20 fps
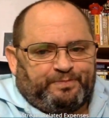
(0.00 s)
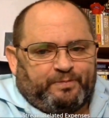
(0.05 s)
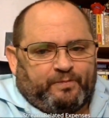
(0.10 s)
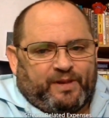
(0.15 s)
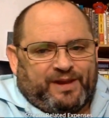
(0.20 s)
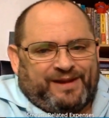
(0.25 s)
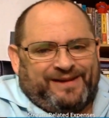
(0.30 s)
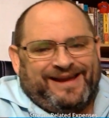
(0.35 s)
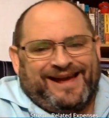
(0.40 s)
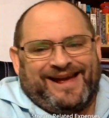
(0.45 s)

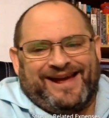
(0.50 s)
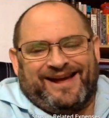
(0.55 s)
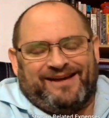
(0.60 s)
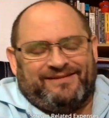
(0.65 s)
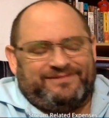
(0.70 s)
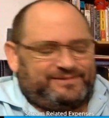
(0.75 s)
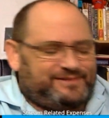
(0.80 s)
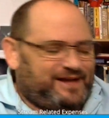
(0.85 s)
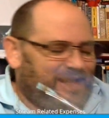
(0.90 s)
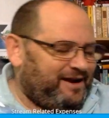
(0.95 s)
Yeah,
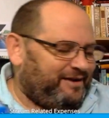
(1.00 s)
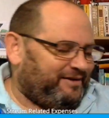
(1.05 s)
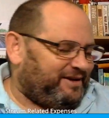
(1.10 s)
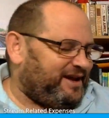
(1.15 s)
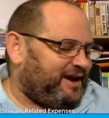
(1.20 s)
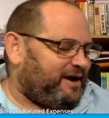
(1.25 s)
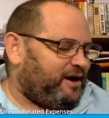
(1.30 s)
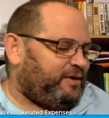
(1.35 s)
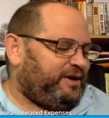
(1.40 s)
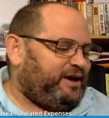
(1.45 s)
I don't
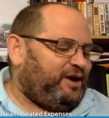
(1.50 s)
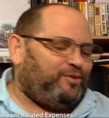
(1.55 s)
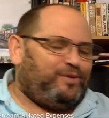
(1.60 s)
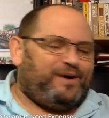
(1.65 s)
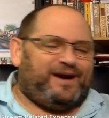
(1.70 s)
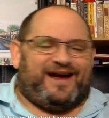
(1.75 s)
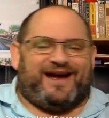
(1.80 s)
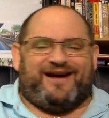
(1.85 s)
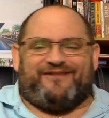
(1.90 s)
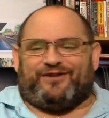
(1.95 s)
care. You know,
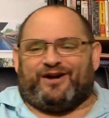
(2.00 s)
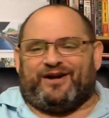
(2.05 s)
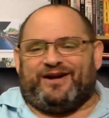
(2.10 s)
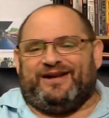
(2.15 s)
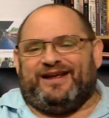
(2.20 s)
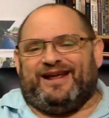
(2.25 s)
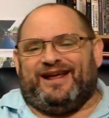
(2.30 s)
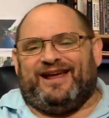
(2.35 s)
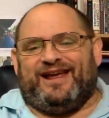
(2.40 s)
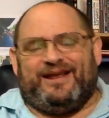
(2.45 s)
whatever.
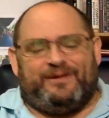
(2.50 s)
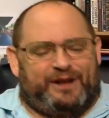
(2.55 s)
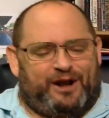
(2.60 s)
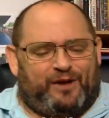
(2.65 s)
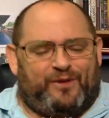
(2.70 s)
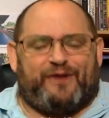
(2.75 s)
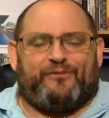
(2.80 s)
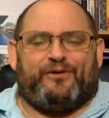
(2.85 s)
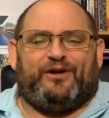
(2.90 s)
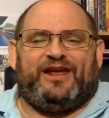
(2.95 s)
Yeah, you know
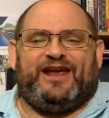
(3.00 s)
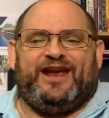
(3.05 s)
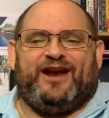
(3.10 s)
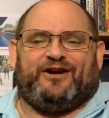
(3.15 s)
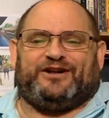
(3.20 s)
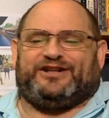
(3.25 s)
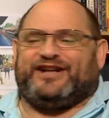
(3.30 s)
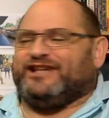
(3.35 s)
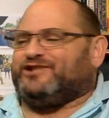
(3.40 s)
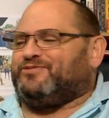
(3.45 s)
what really
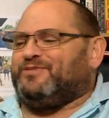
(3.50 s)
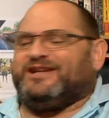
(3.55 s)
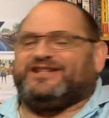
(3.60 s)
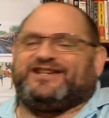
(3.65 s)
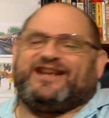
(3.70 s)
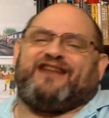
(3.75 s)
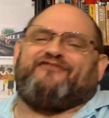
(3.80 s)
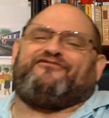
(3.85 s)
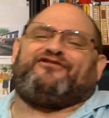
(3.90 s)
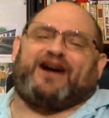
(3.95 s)
irritates me is
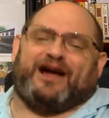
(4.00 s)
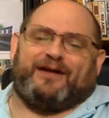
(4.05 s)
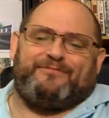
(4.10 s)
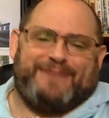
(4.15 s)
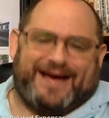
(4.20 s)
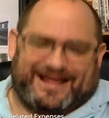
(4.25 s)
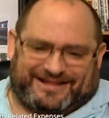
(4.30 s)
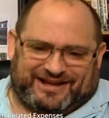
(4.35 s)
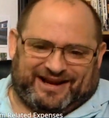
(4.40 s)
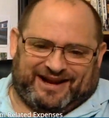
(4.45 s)
that I fucking
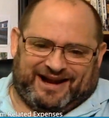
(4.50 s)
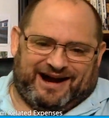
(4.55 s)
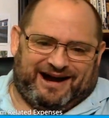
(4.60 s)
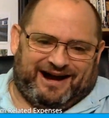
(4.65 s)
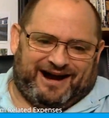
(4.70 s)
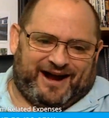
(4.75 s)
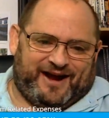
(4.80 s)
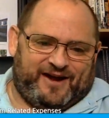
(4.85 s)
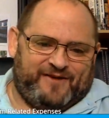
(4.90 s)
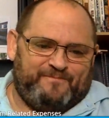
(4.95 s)
met the
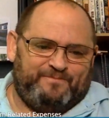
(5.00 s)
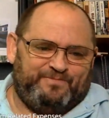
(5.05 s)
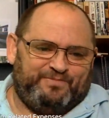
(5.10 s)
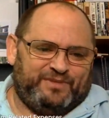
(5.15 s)
guy.